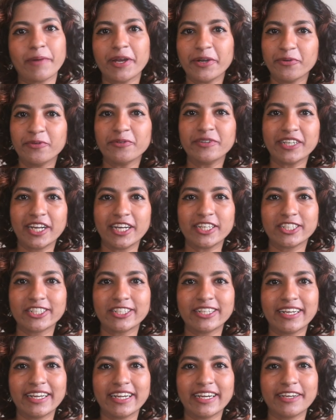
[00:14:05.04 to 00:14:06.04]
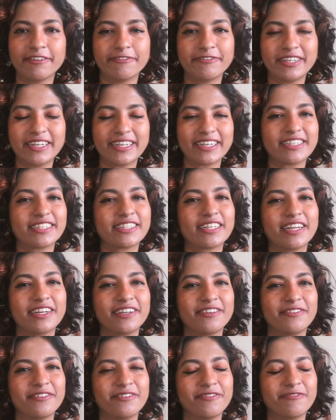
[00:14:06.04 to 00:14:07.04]
my own natural hair, I feel like has
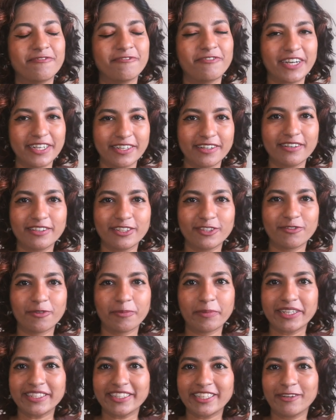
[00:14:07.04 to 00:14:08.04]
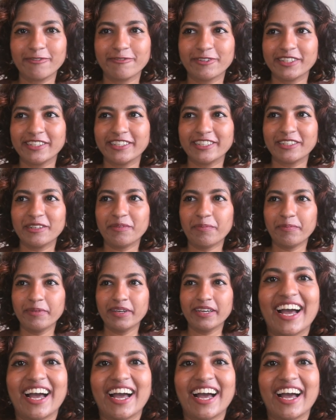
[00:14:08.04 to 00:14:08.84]
done wonders for my self-esteem.